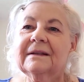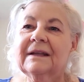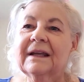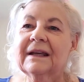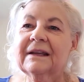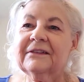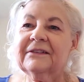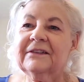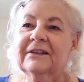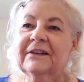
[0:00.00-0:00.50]

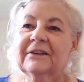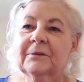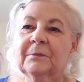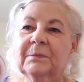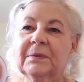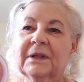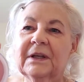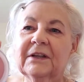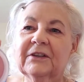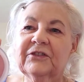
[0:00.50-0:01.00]
Next is
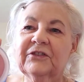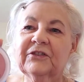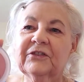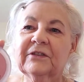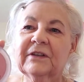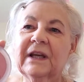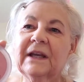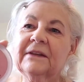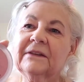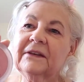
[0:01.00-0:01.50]

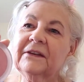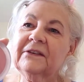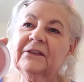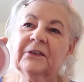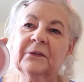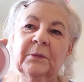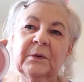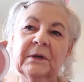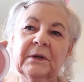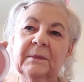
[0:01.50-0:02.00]
blush, and
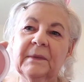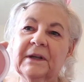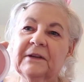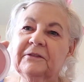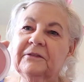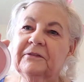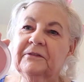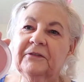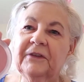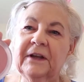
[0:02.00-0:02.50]
this is one of my
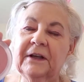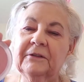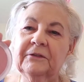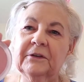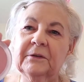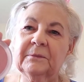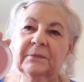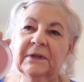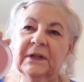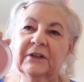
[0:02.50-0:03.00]
favorite